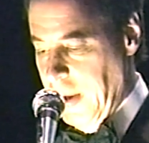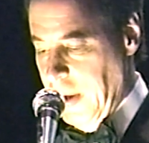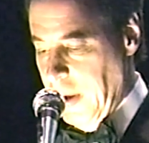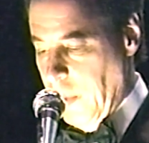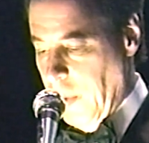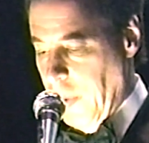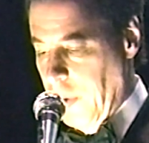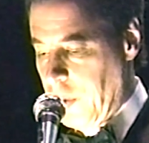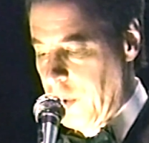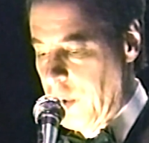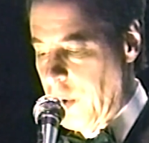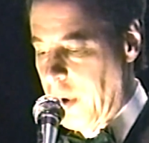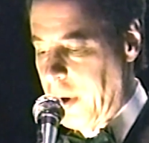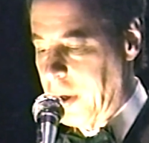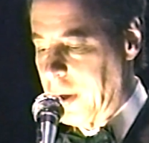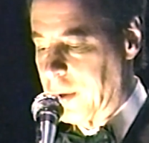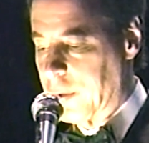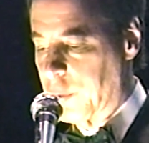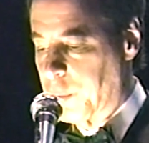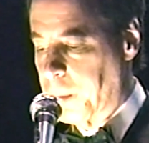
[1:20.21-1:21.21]
When the New
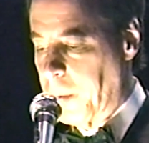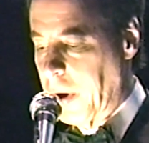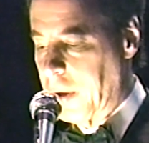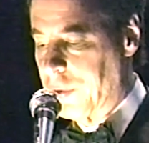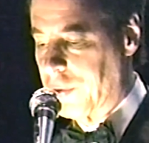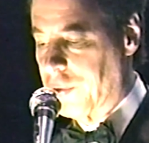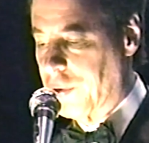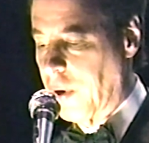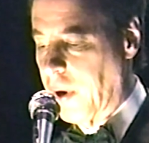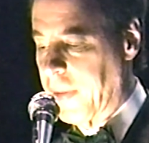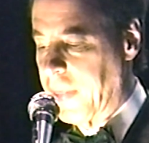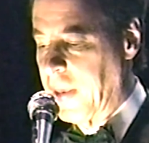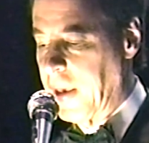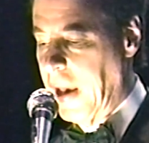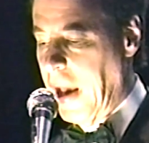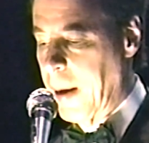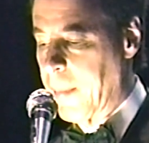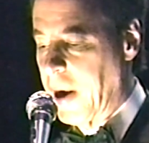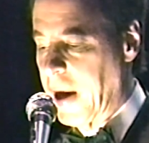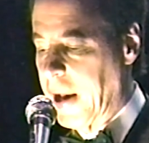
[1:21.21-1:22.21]
York Express joined the
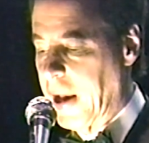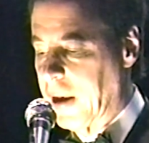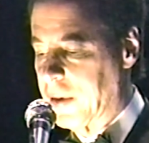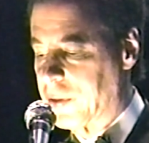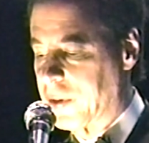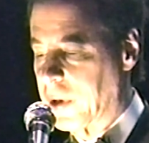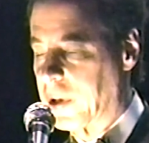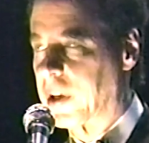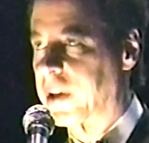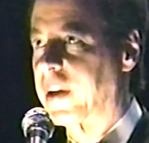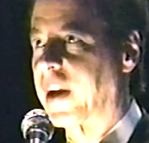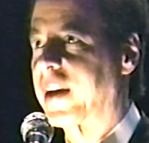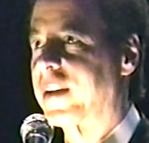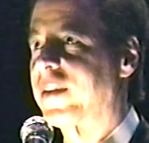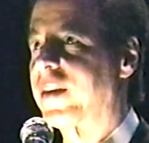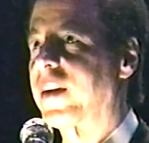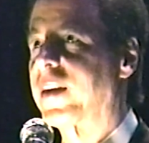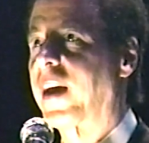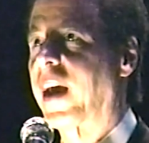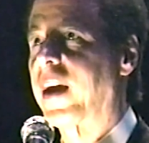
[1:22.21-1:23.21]
MISL in
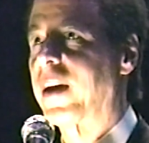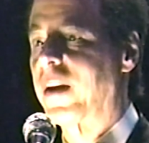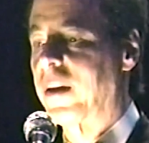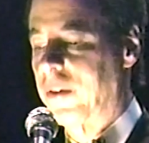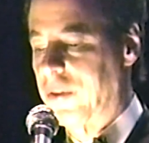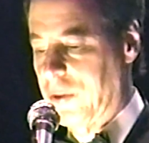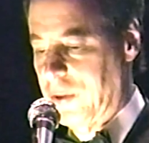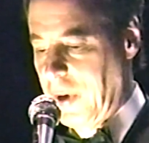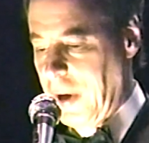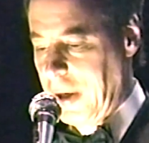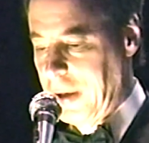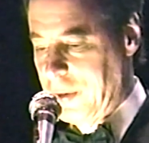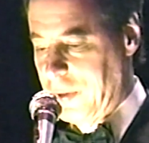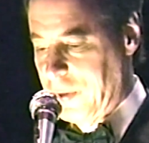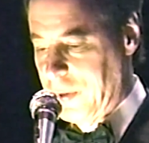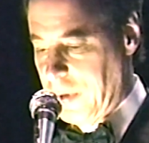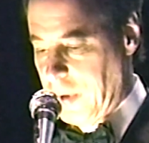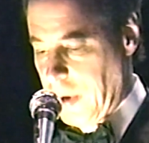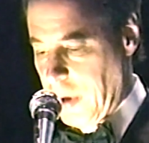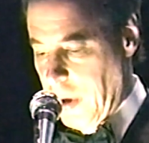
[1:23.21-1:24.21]

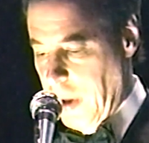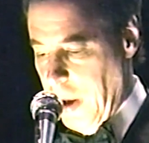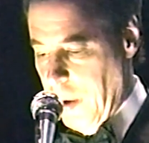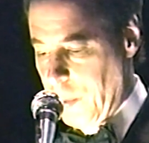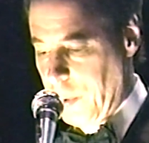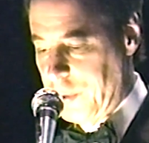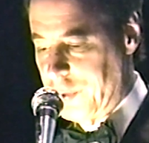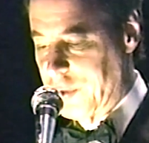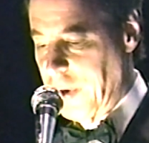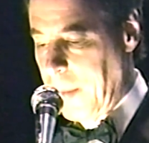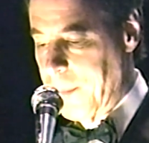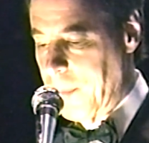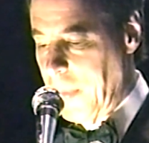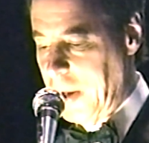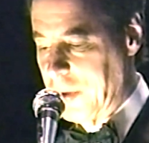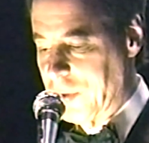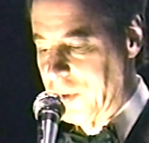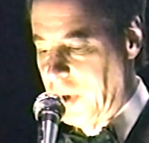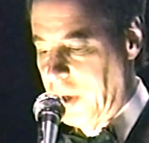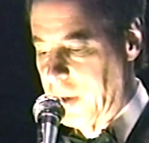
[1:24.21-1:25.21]
1986, it was Shep
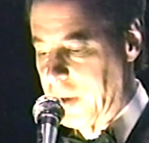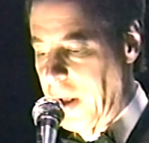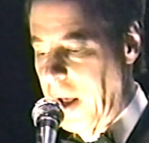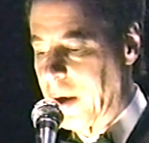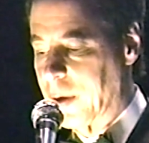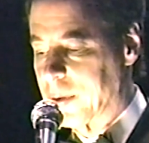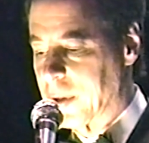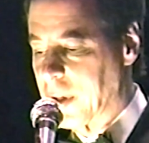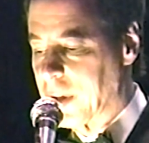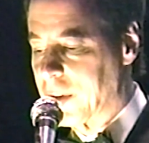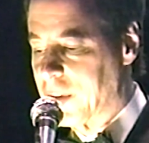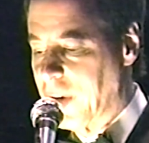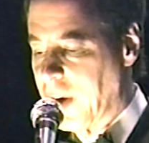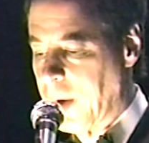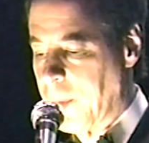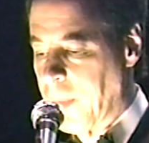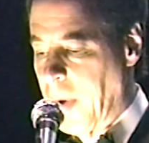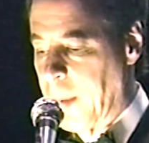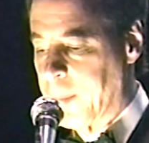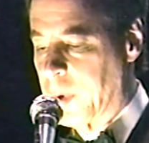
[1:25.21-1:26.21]
Messing, not only a
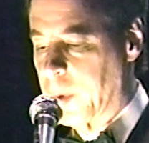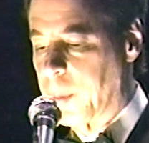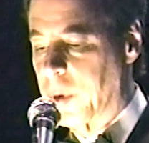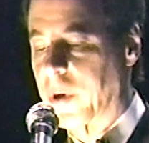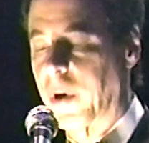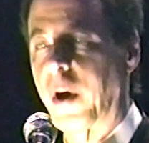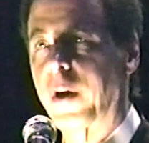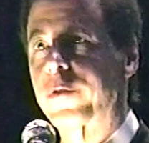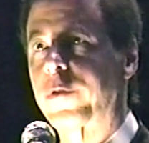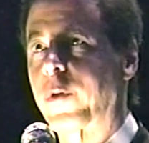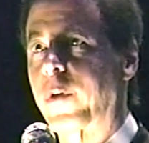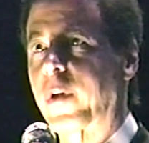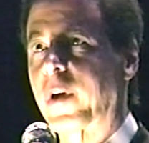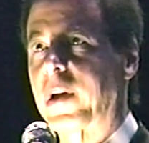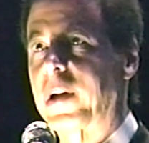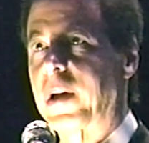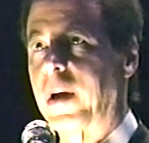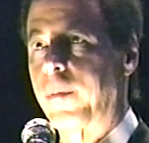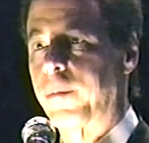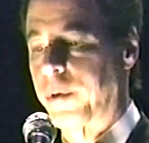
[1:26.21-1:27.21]
team member, but also the
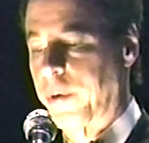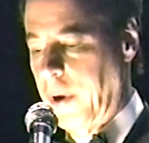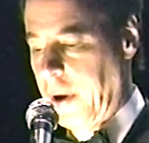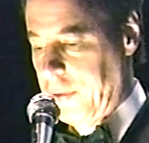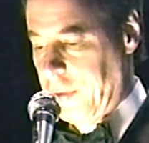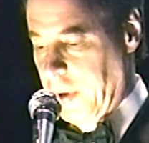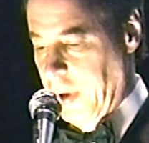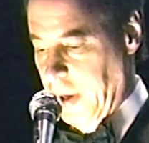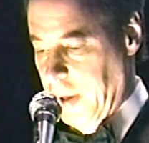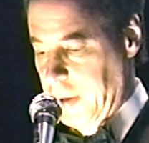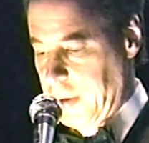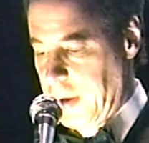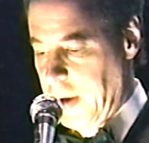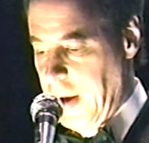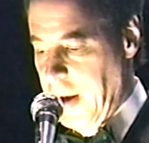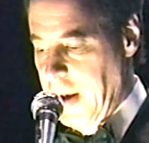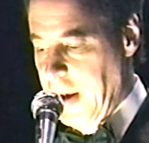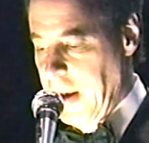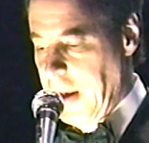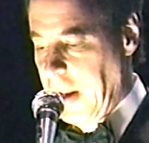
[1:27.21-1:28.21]
club president.
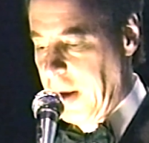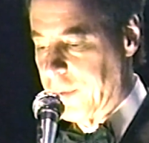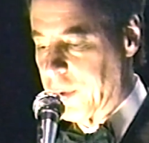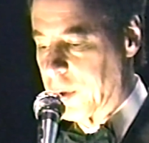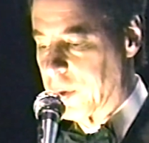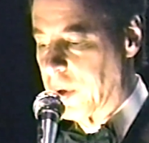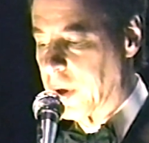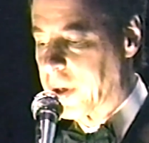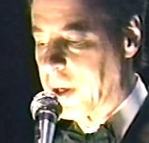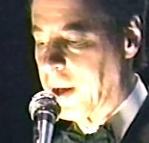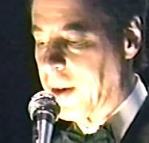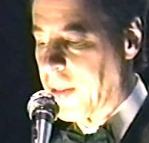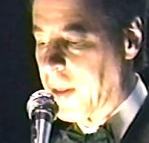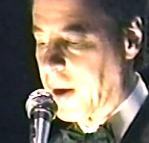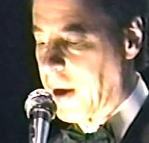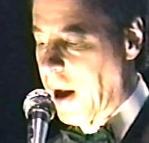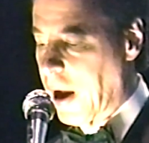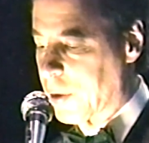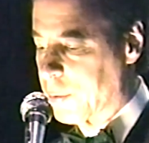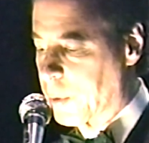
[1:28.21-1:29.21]
And if you're looking in the
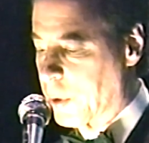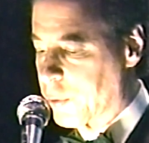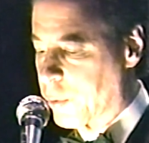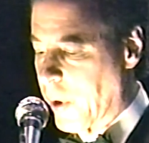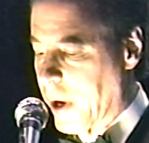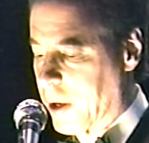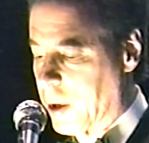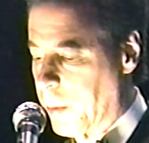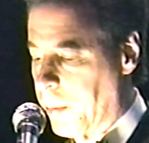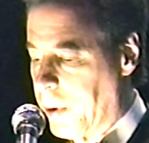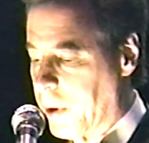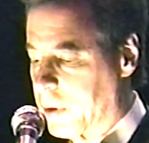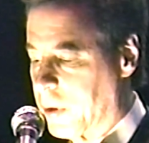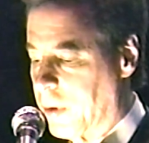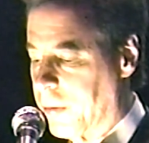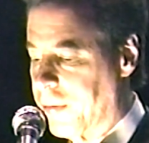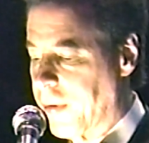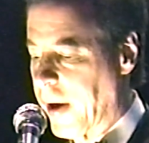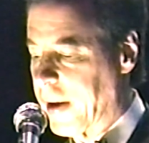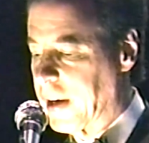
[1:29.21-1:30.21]
Cosmos record book,
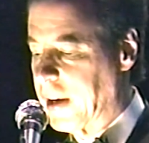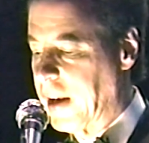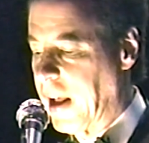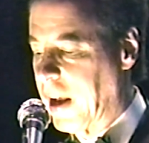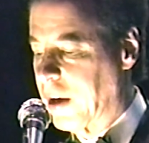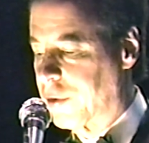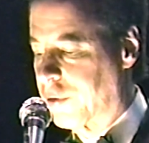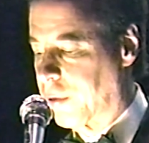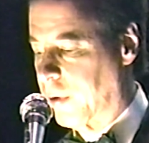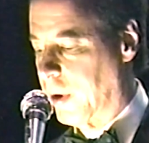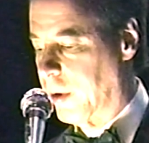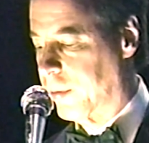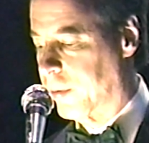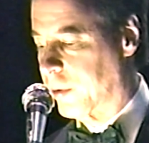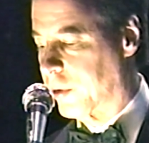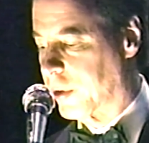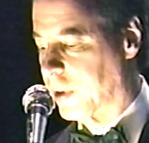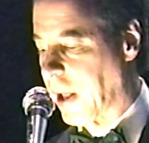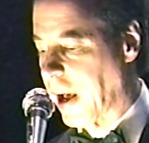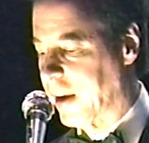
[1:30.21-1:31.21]
you'll find an entry
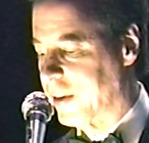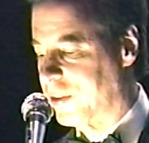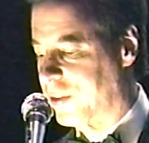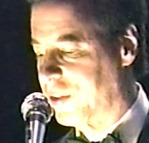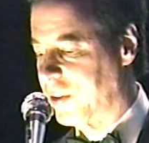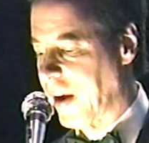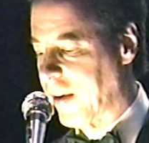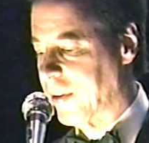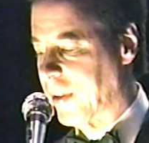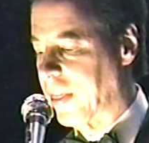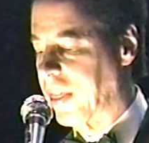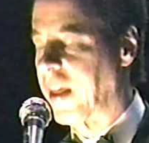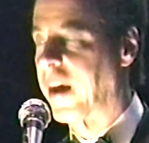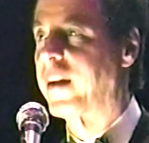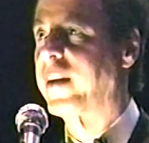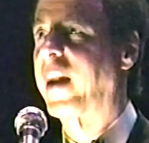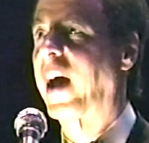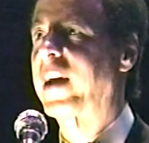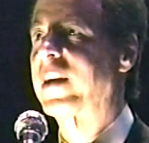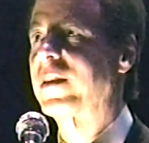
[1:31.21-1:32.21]
from July 7th,
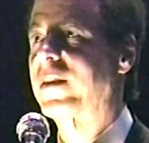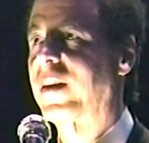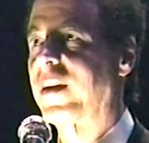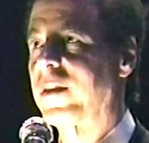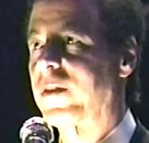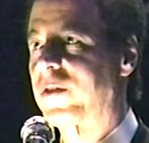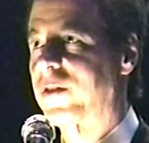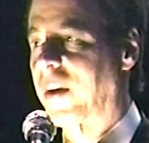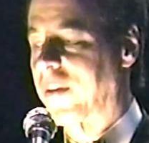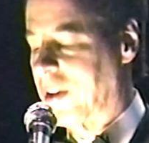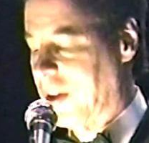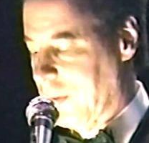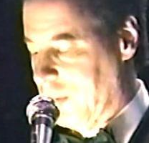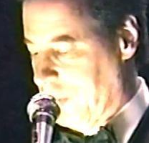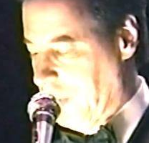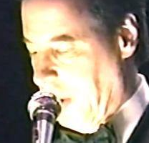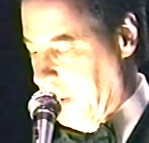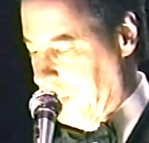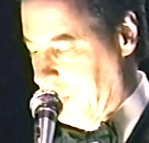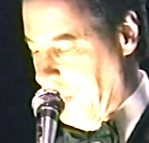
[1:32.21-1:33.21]

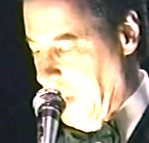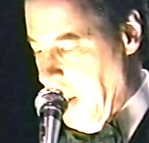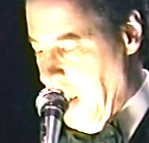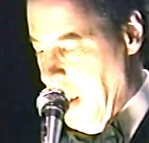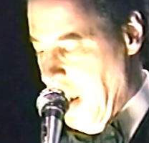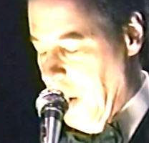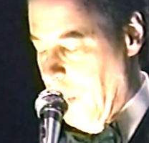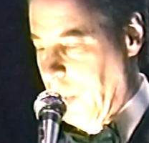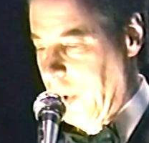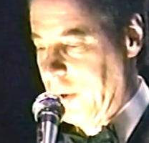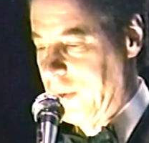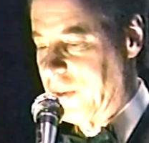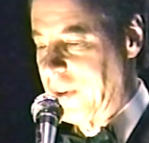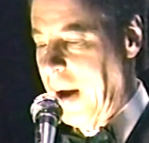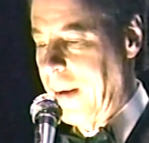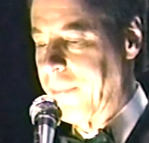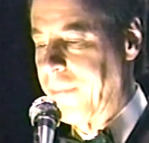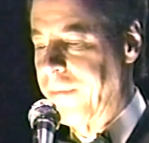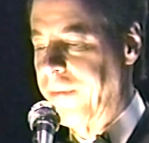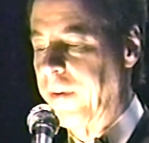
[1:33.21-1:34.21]
1976, when he
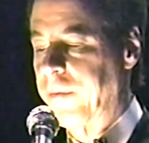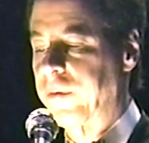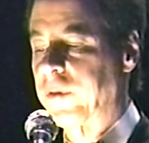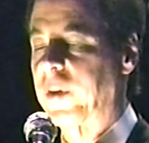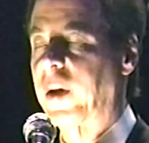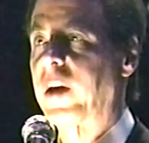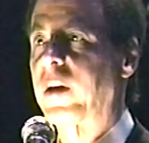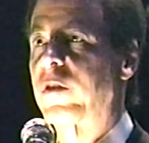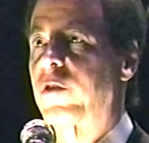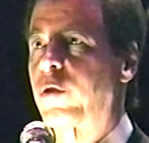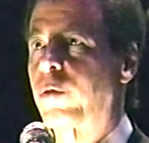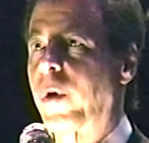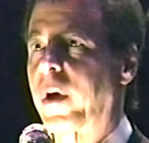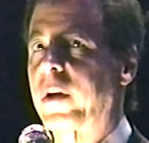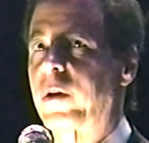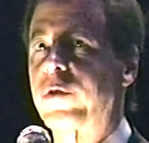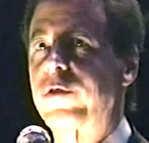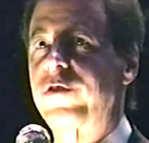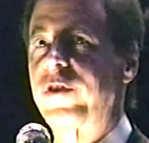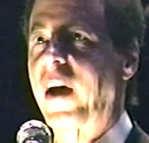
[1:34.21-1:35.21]
stopped 15
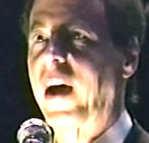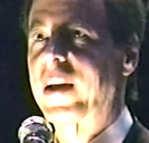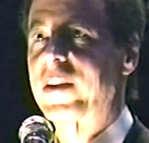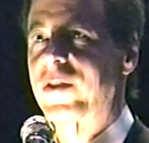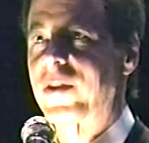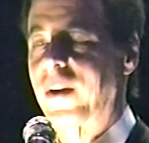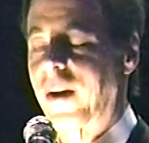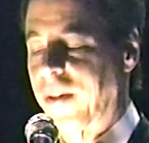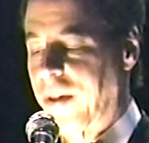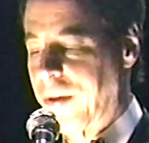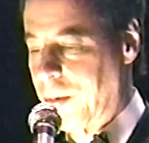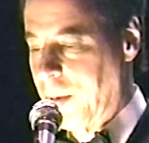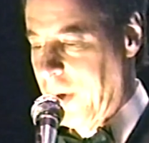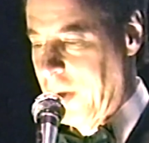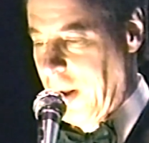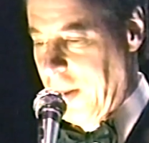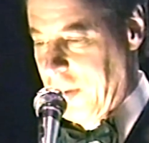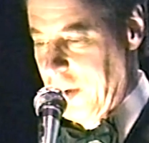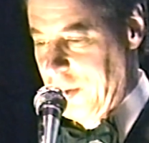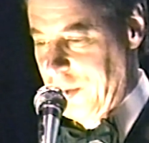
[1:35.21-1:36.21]
Toronto shots in a 3-0
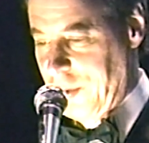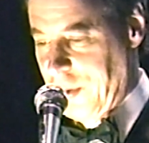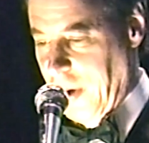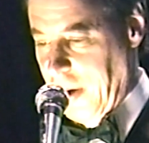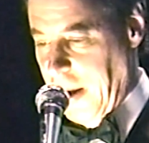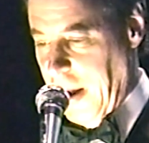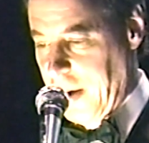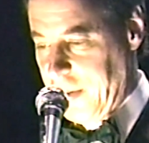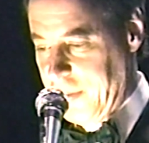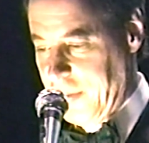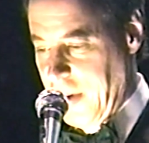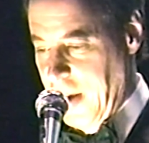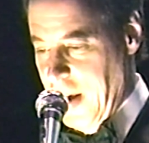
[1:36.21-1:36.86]
shutout.